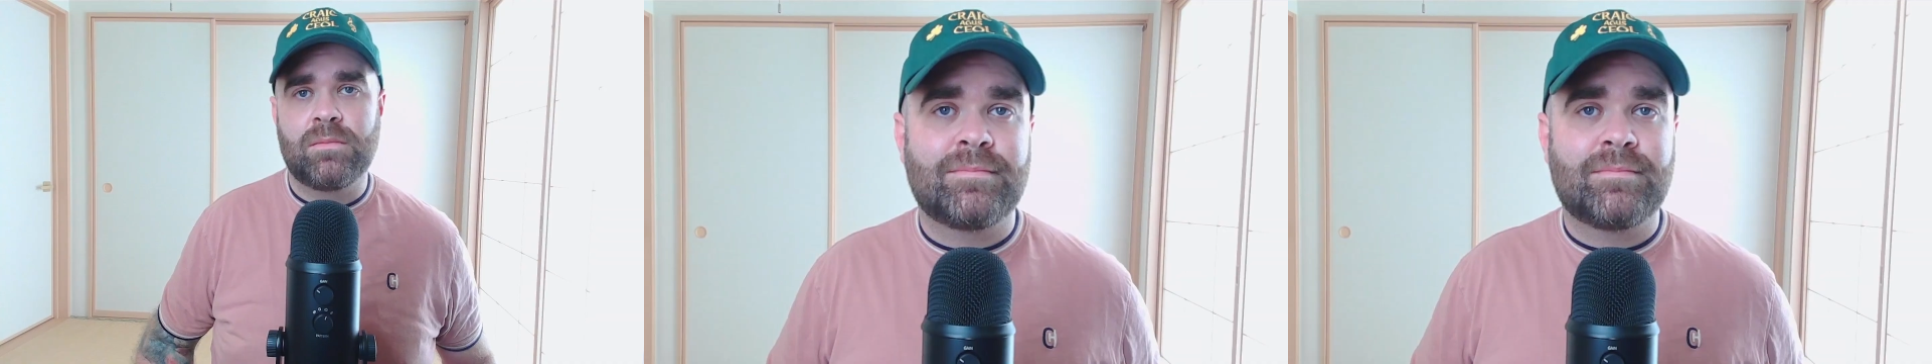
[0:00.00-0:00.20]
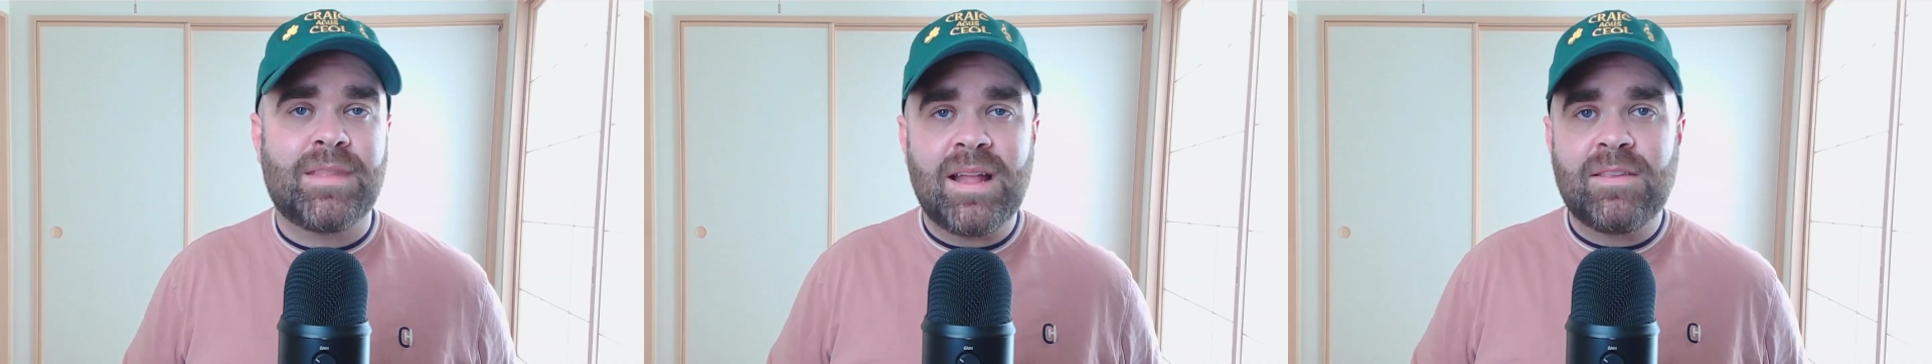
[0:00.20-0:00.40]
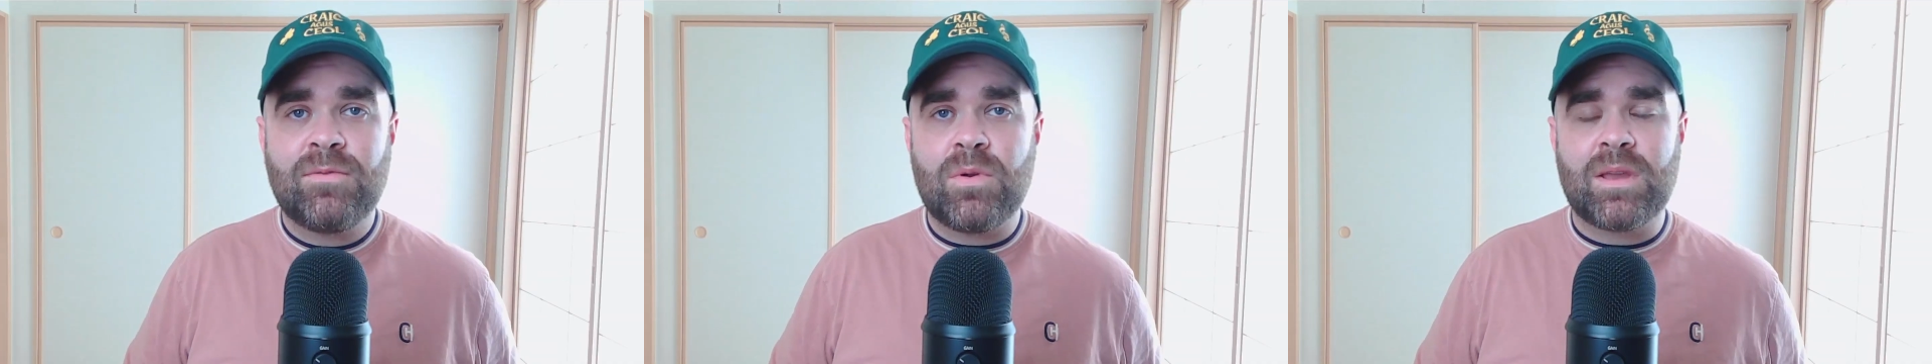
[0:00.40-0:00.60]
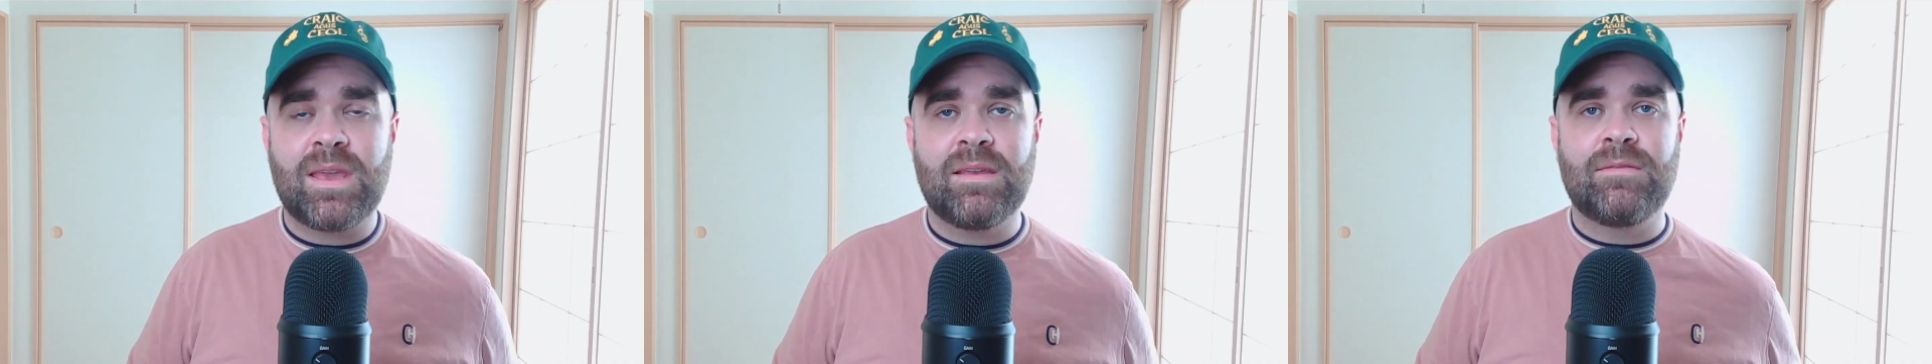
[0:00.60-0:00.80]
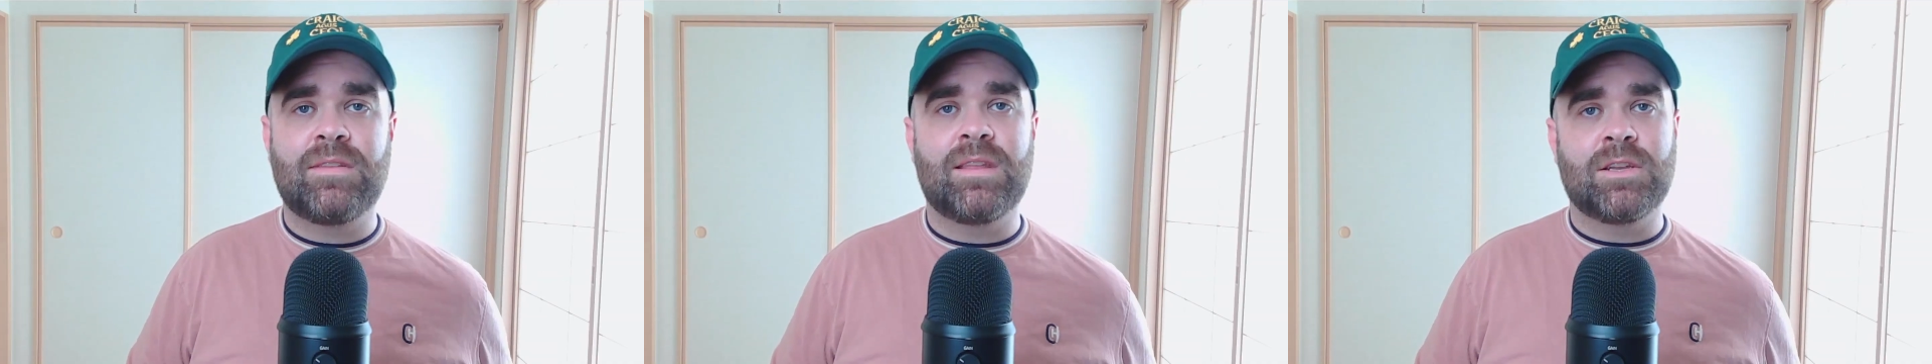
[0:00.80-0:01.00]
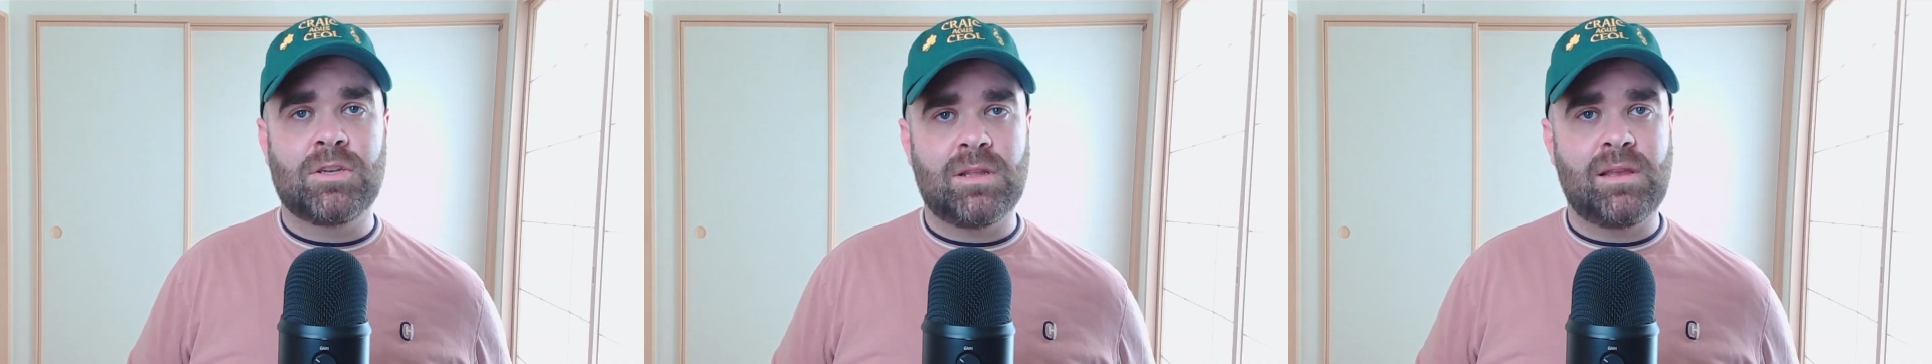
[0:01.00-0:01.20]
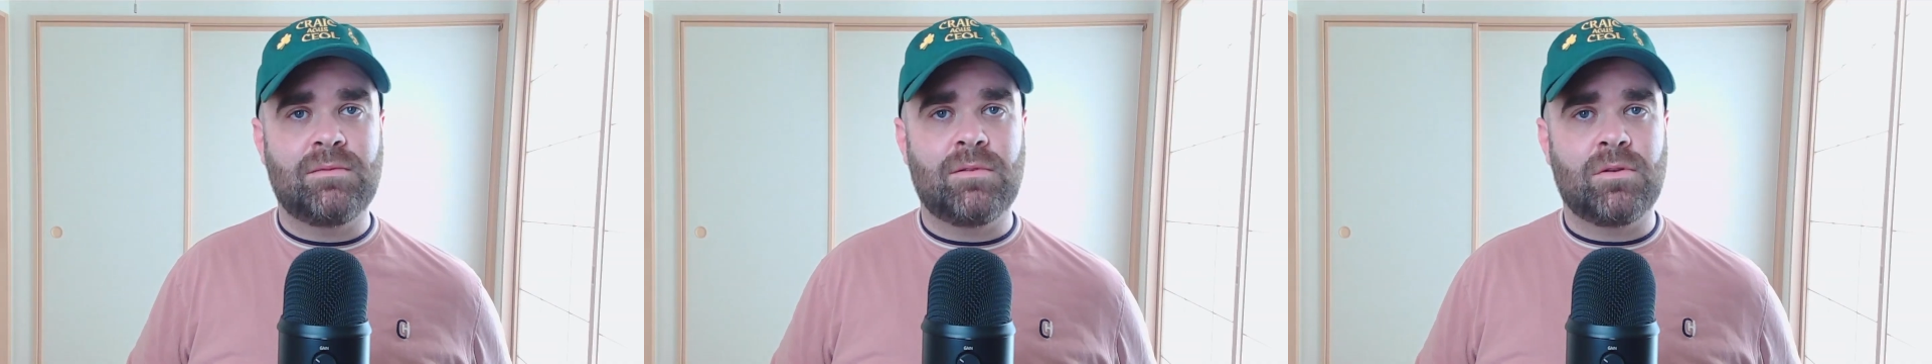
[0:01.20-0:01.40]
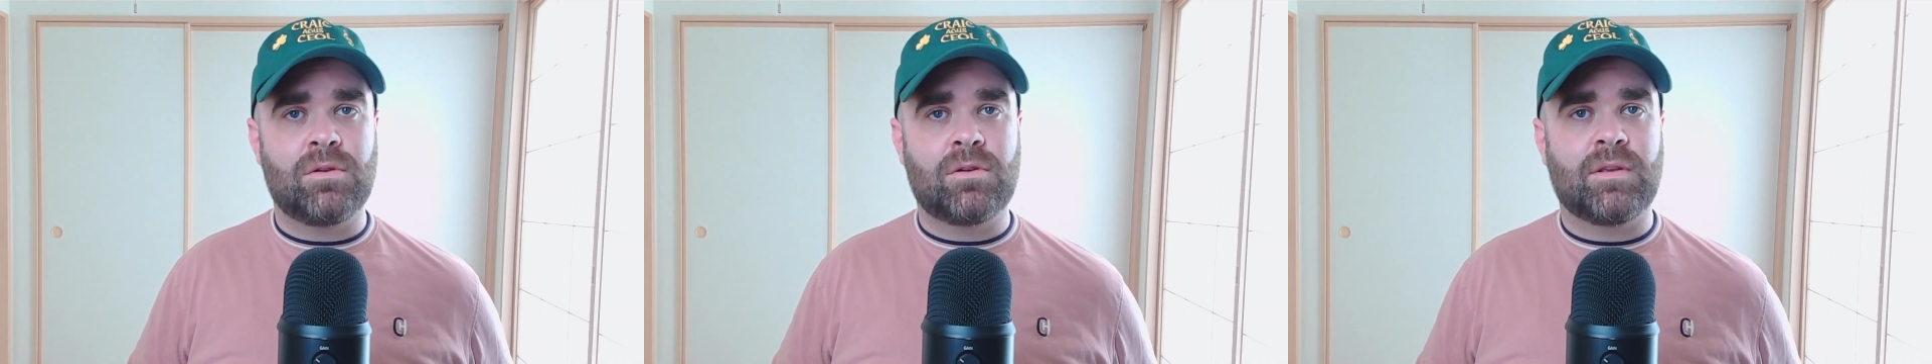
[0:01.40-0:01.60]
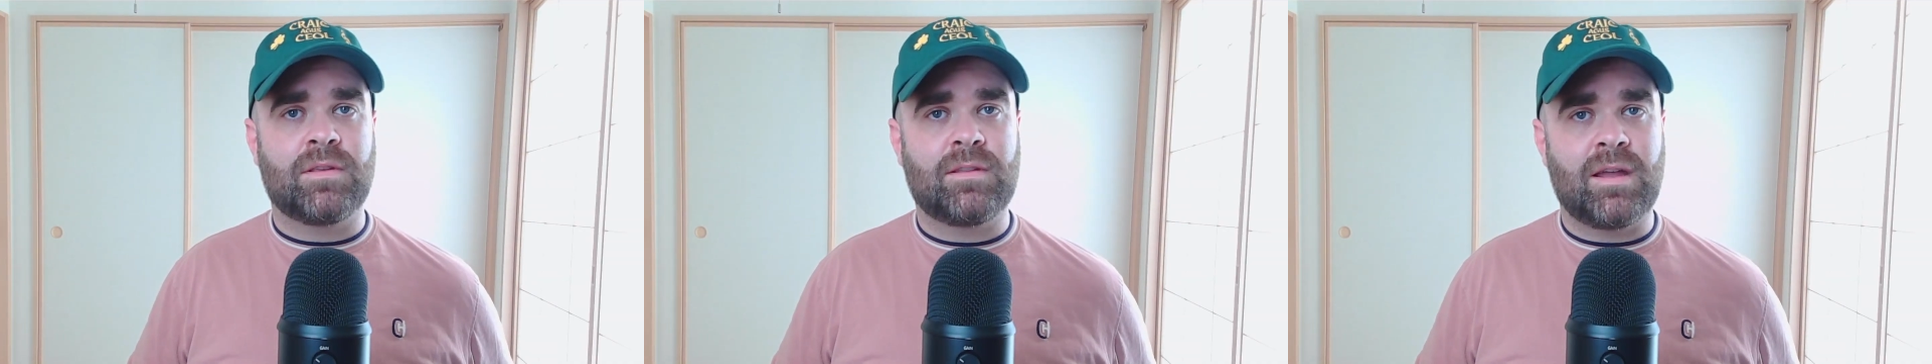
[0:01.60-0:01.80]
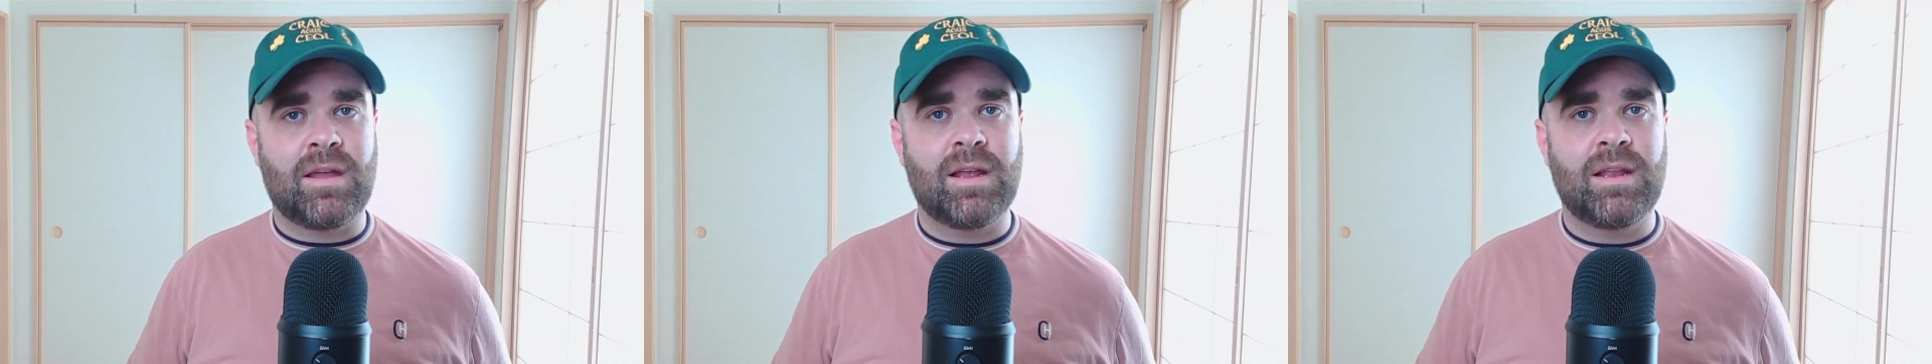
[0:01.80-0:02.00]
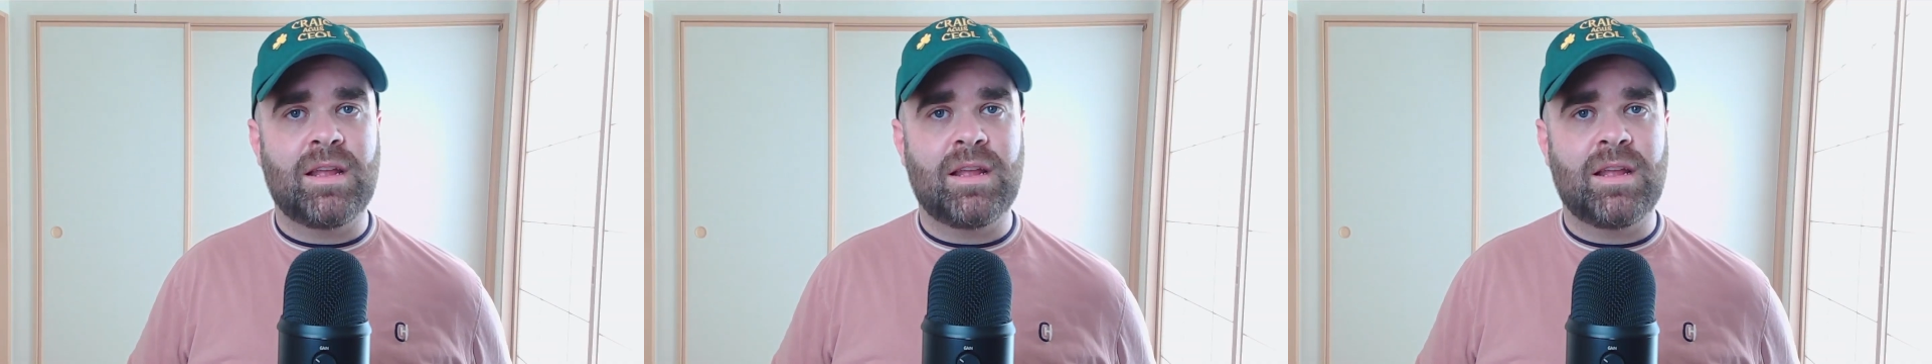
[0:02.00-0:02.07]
That's what gives the Sliabh Luachra style